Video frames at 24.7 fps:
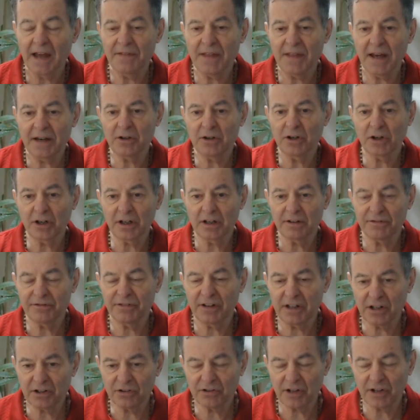then you're going to
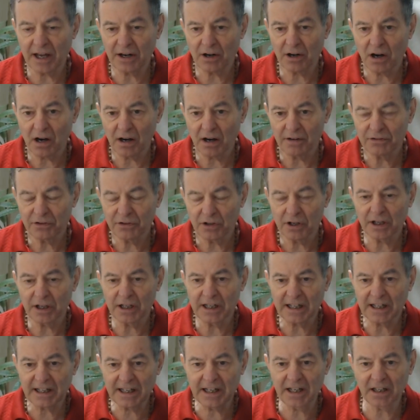finish that off. So you're
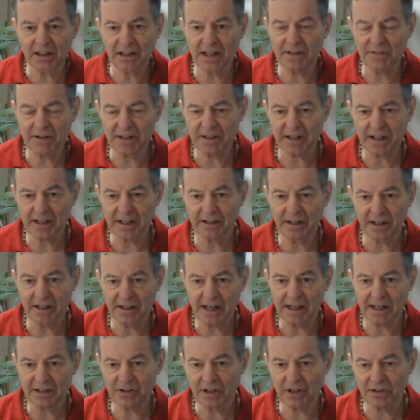going to kill everything in the
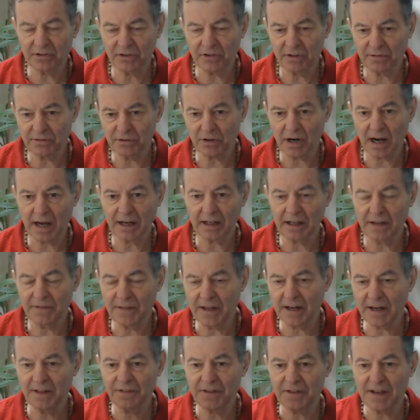digestive tract. And
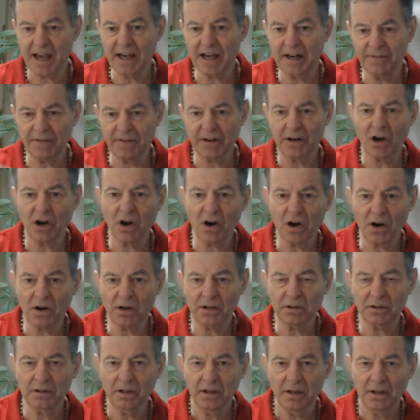then at the end of it
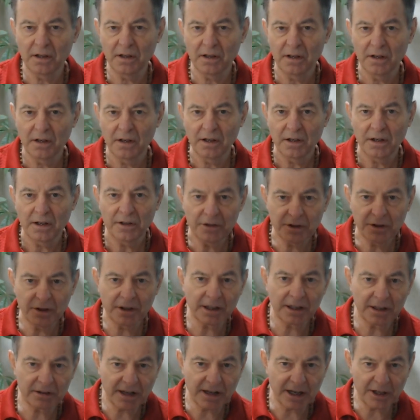all, you're
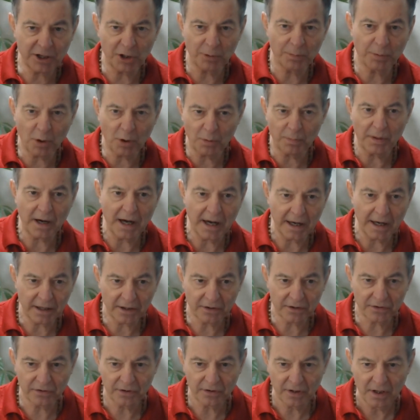going to take your
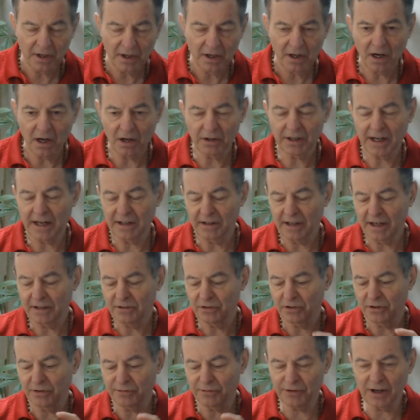probiotics. Okay, that's
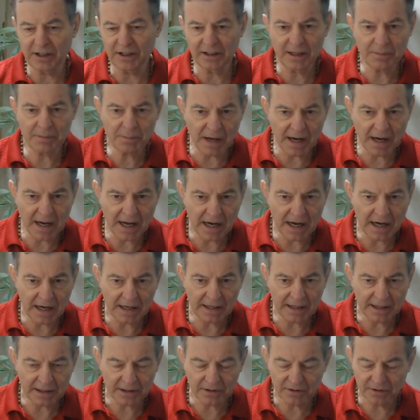the friendly
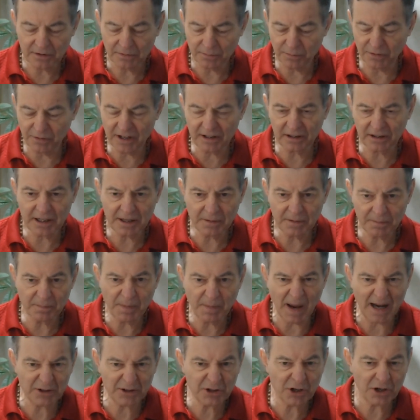biotics, friendly
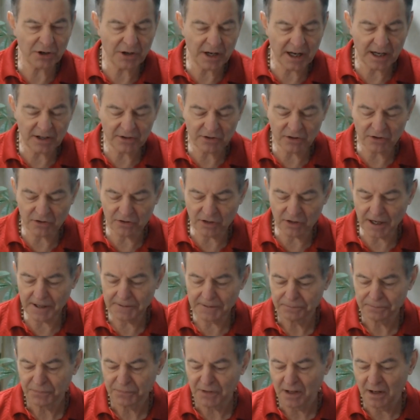bacteria, I should say,
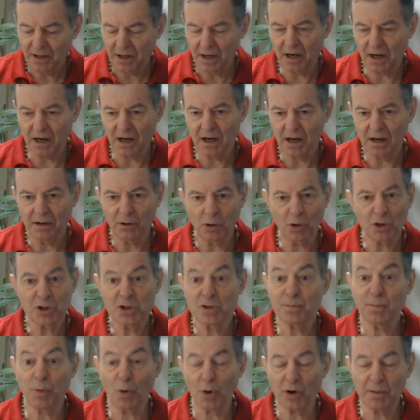uh, or
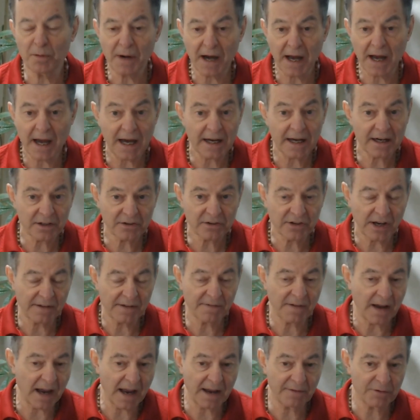spore biotics.
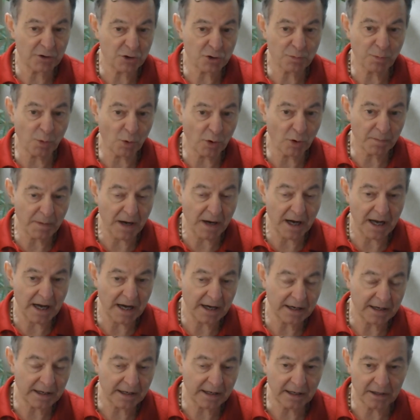I, I, have a spore
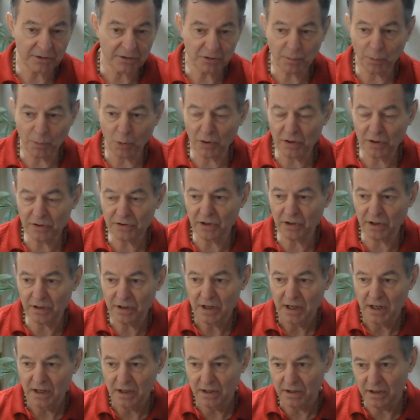biotic. Uh, spores are,
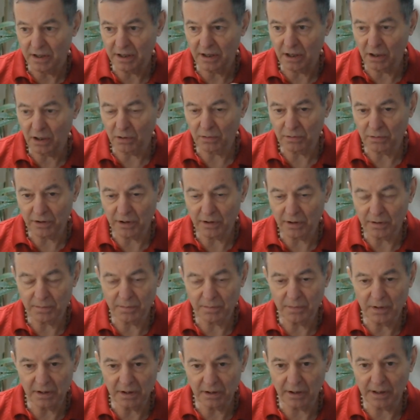you know, they're
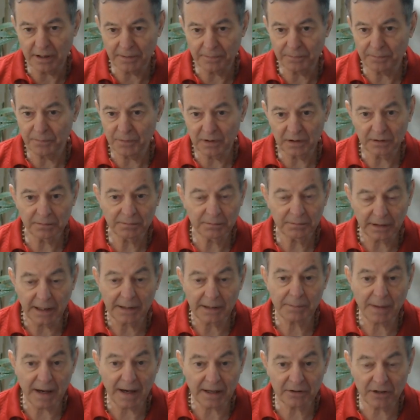like like
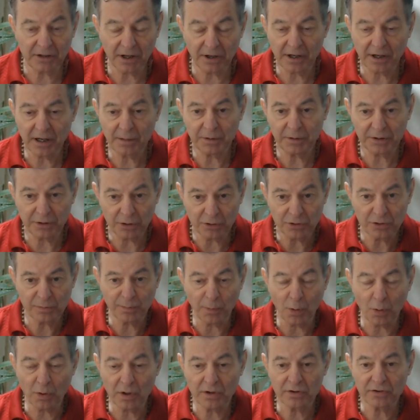bacteria, but they're
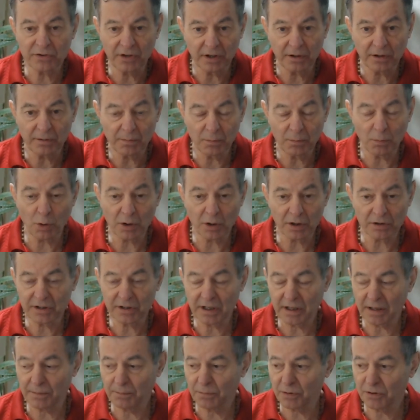spores. They're more
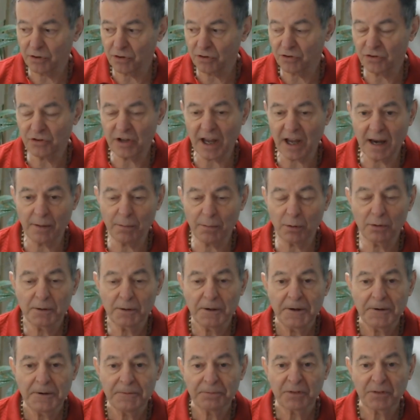temperature stable.
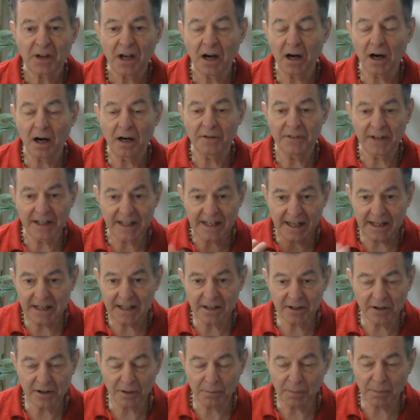Uh, they get
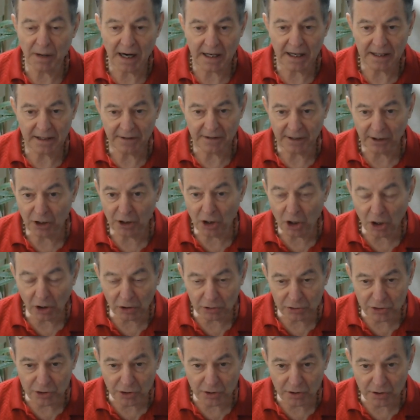into the body. They're
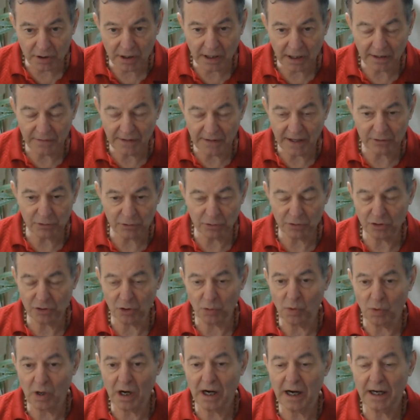and that's what you
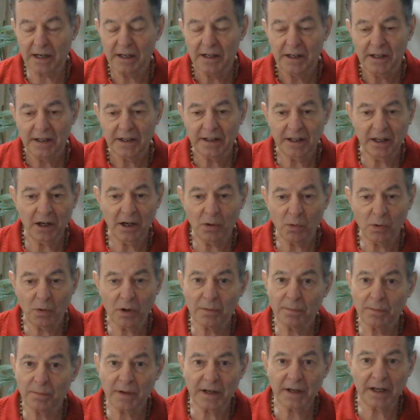want. You know,
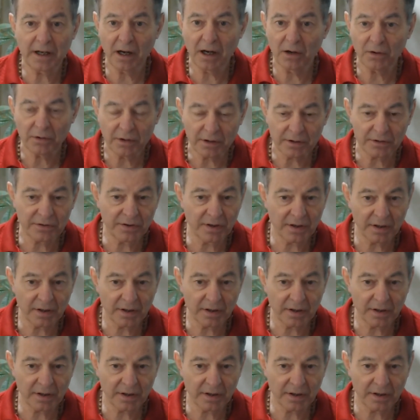we're, you know, there's